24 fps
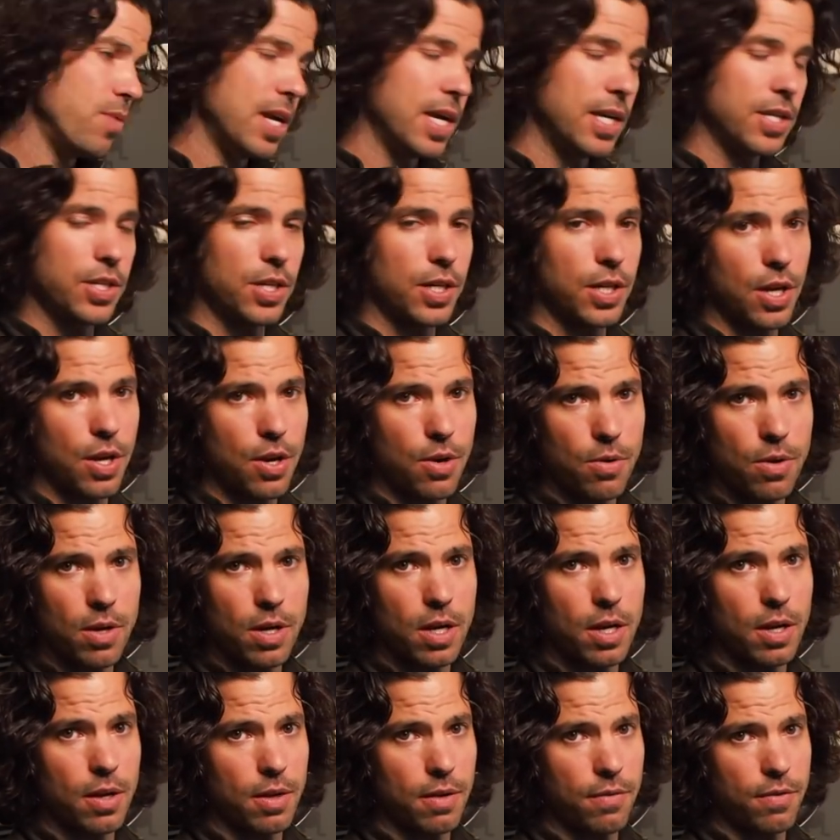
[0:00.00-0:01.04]
weeks ago.
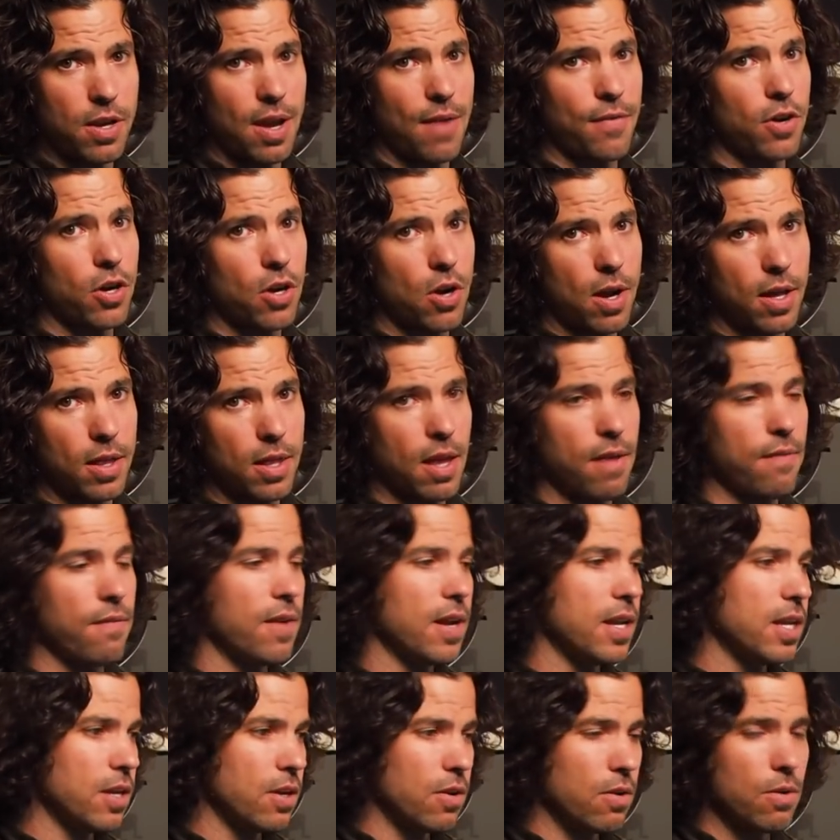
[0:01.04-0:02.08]
If you haven't caught that
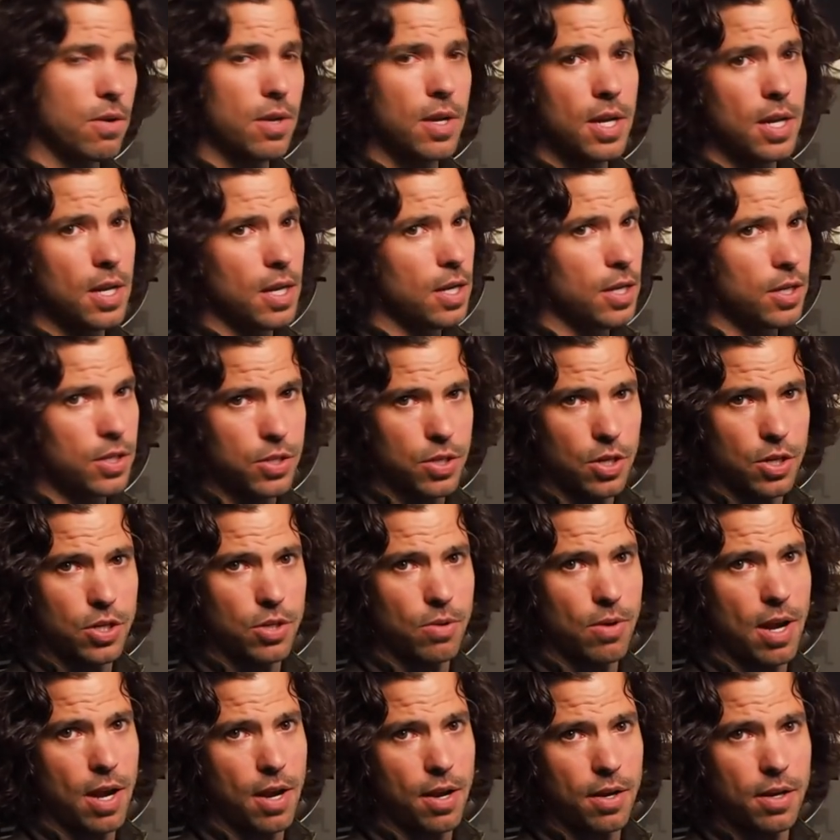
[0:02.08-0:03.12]
video, search
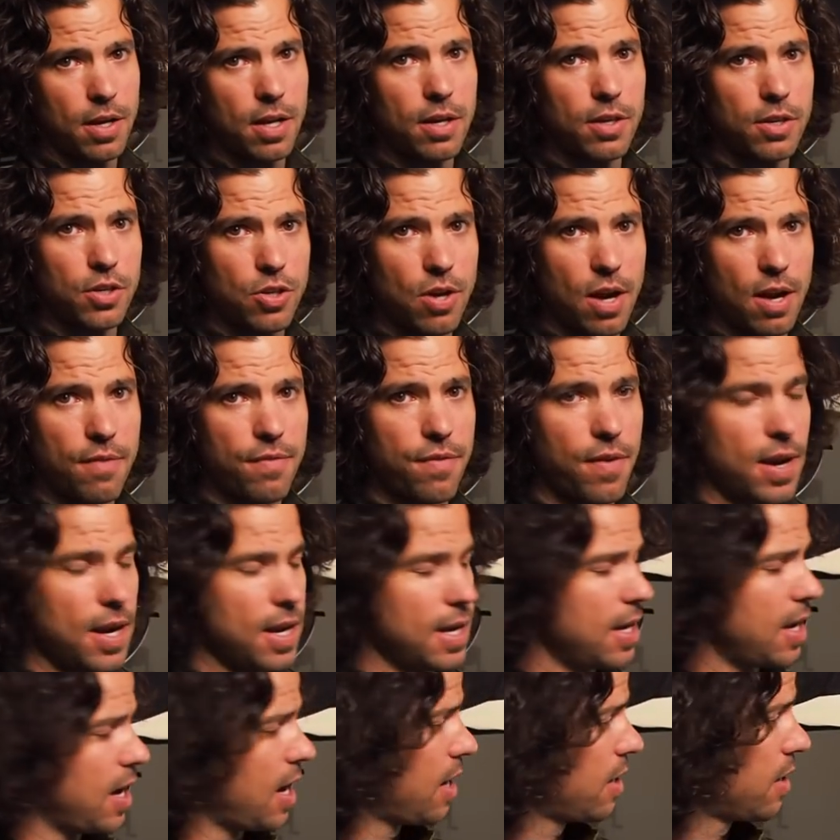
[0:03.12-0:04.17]
around and try to
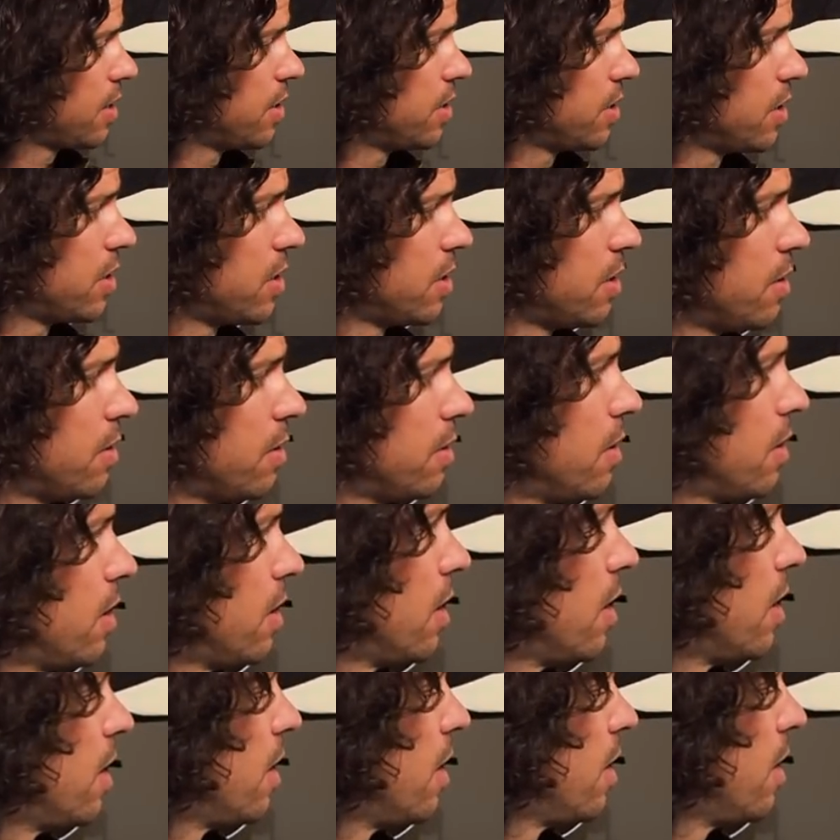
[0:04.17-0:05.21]
find that, because it's
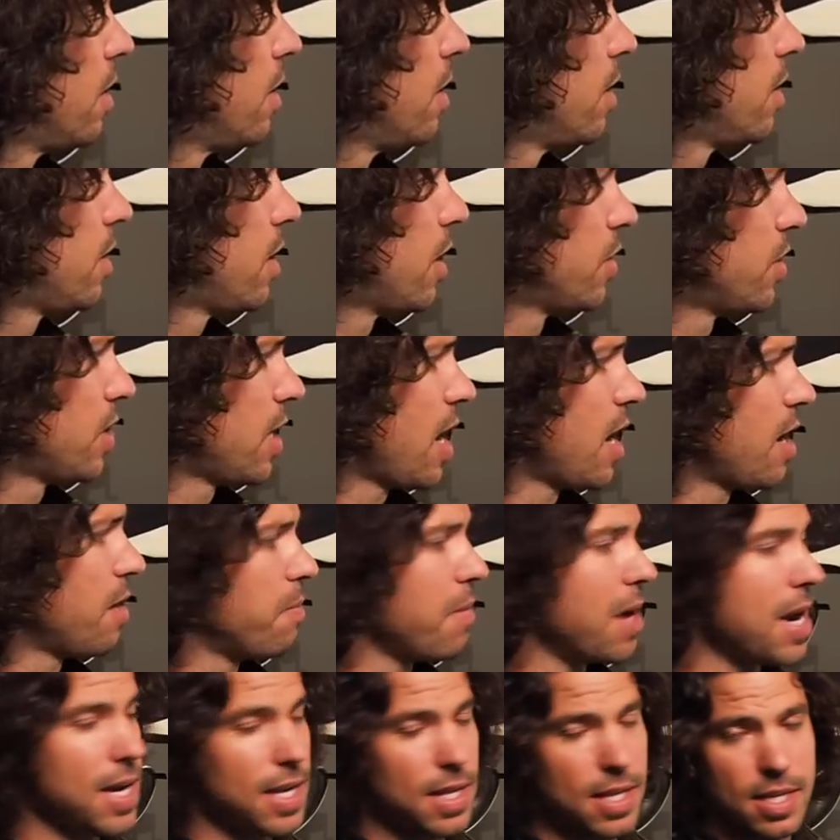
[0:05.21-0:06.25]
tells you how to
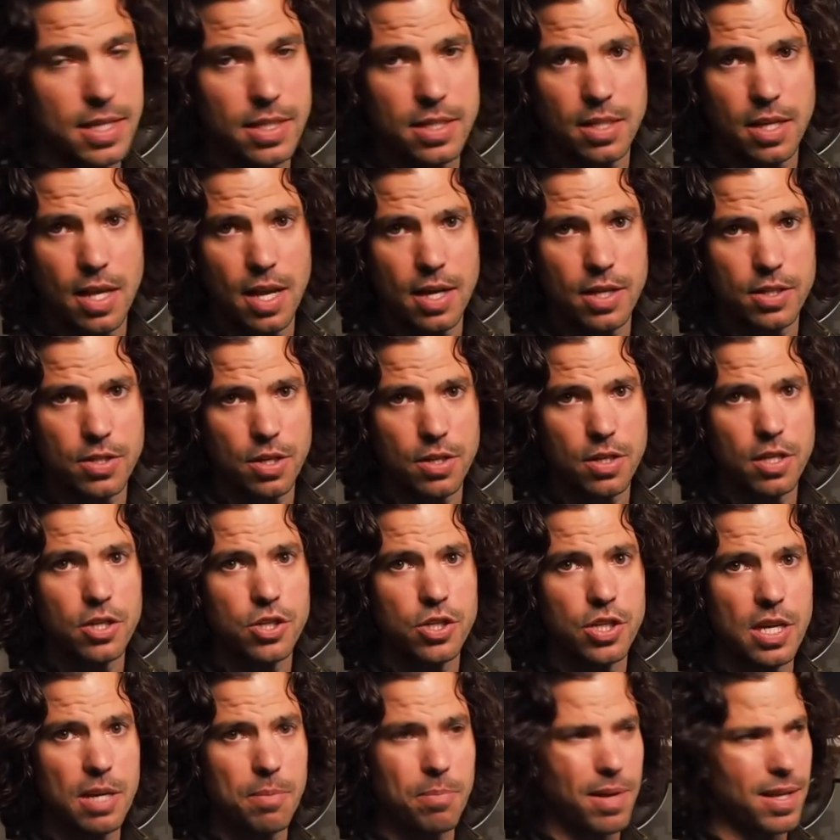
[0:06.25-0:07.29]
make these things on the
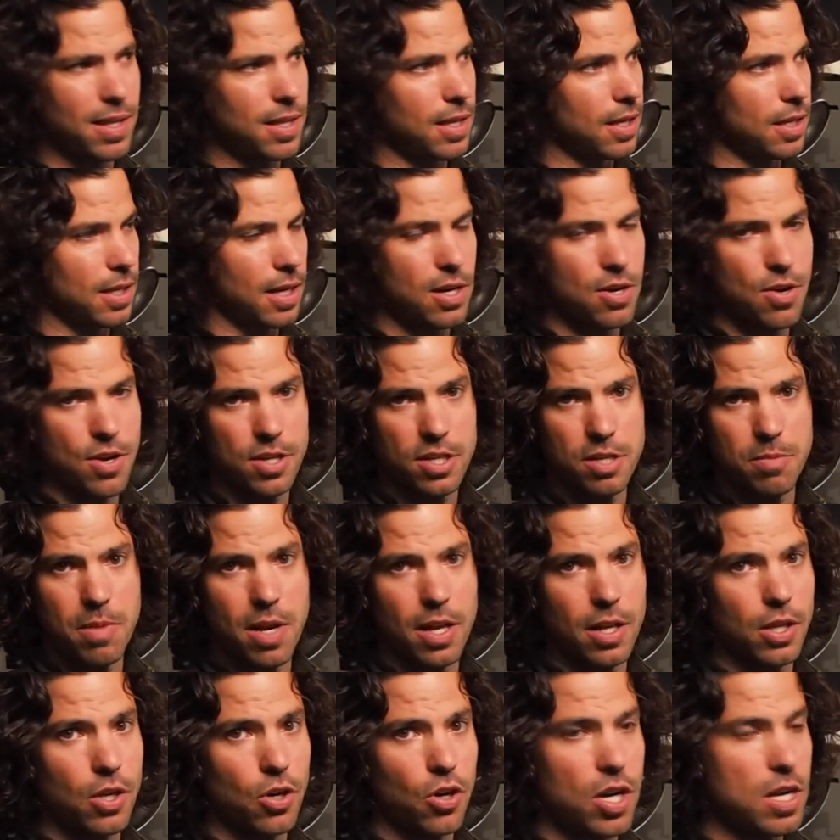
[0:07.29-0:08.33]
cheap. I think they cost
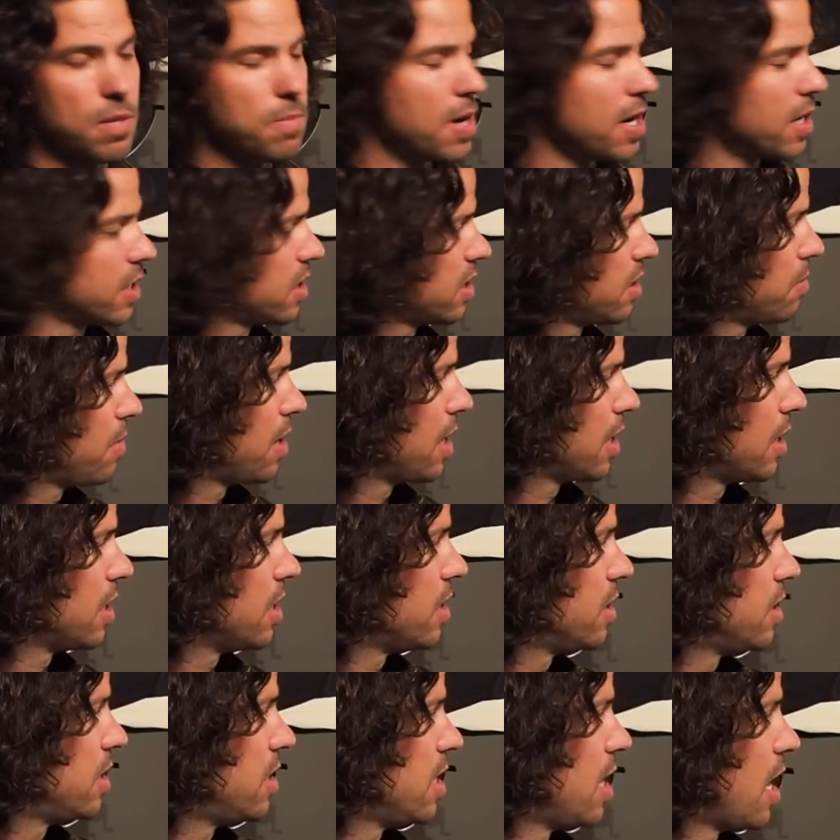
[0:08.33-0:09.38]
about $30 to make
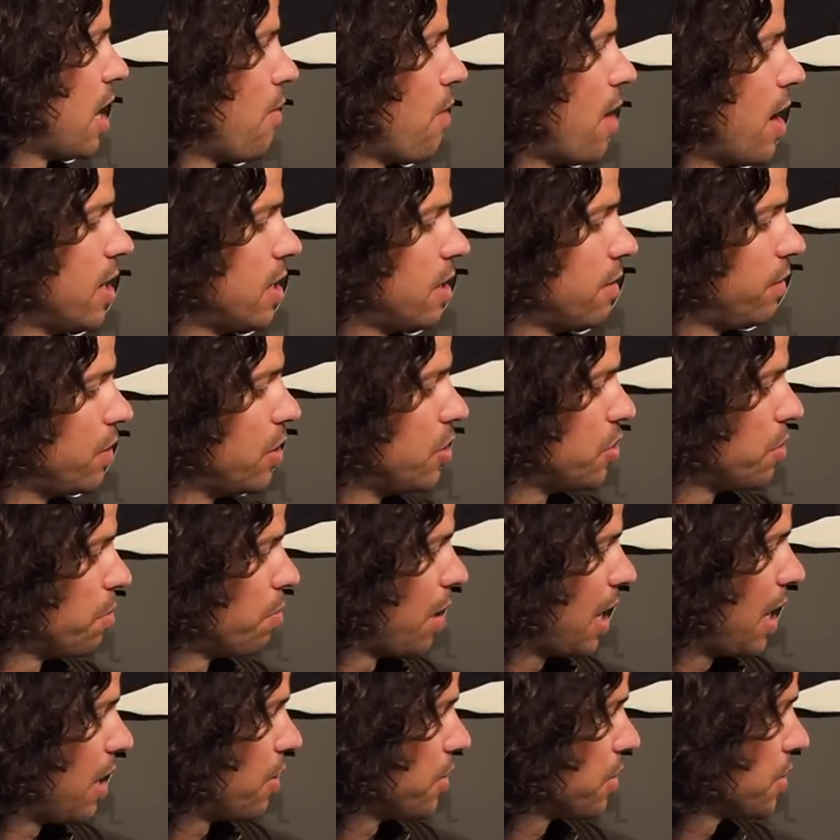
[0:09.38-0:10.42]
these DIY diffusion
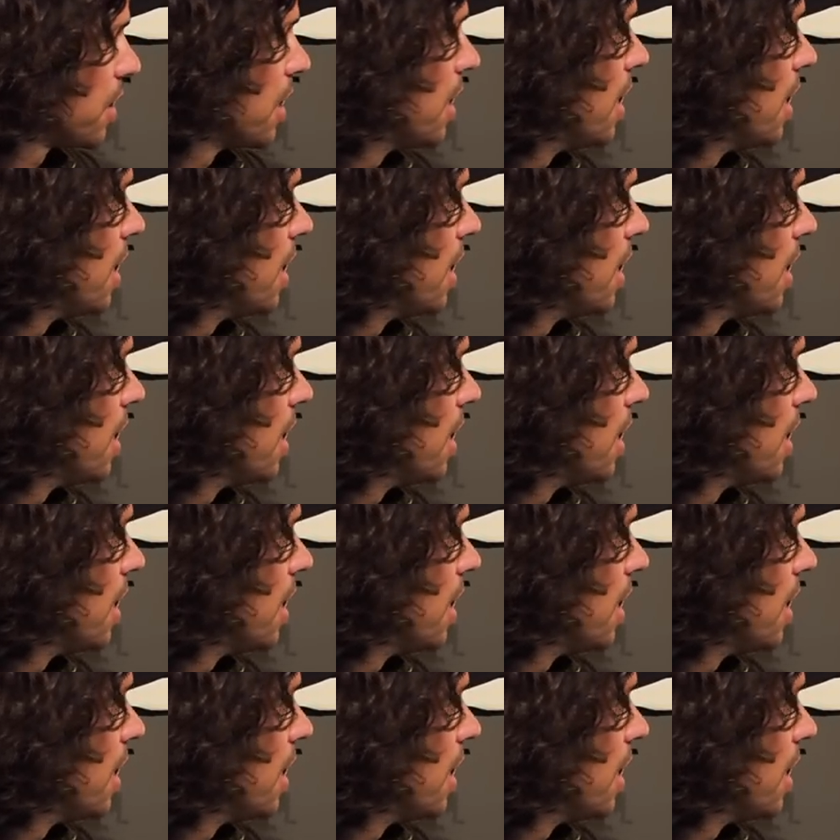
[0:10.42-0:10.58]
panels.